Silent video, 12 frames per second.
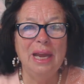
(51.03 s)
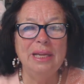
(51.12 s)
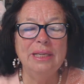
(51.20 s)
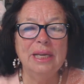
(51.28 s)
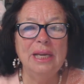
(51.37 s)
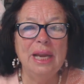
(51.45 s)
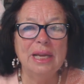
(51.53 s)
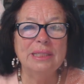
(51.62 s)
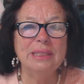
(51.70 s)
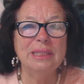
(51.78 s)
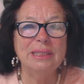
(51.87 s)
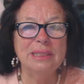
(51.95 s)
and
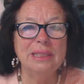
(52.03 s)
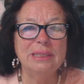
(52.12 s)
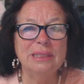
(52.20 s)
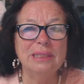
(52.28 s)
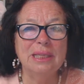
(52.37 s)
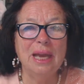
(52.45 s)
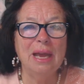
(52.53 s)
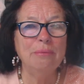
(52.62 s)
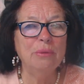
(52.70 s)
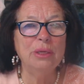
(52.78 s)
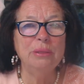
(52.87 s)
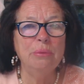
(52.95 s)
relax in this,
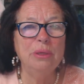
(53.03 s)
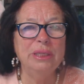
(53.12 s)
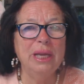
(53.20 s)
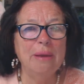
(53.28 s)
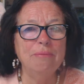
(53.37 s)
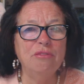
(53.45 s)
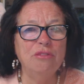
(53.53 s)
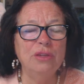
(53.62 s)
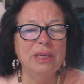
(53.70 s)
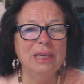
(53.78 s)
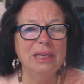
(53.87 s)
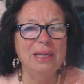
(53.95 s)
I'm not a body, I'm
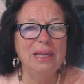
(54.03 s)
free,